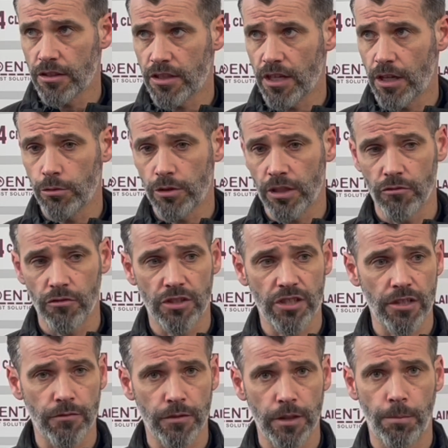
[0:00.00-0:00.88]
Celtic
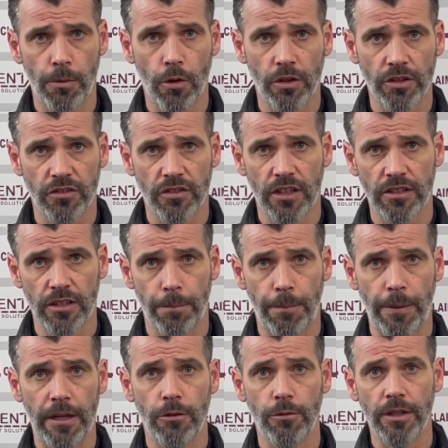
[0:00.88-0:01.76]
receiving the ball inside your
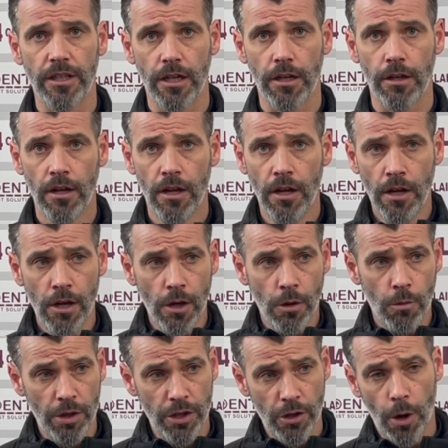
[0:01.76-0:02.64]
penalty area
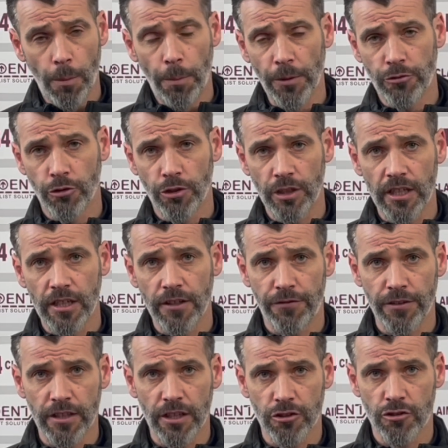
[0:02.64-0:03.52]
with the opportunity to
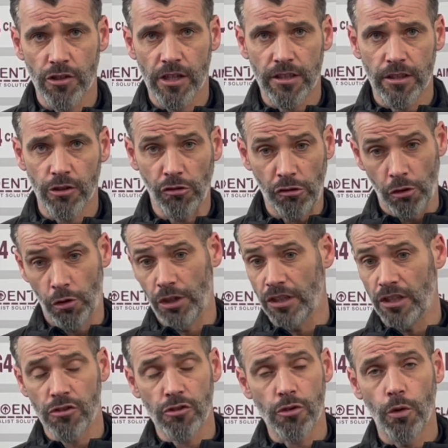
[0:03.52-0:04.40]
feed a striker that's
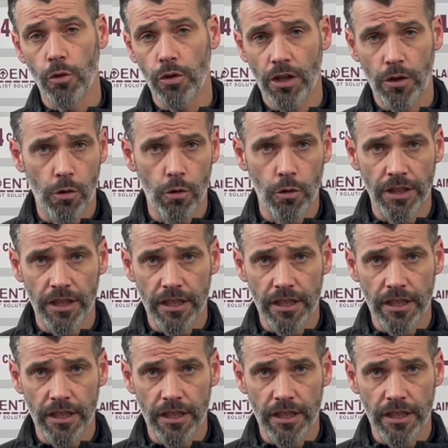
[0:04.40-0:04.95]
already scored a goal in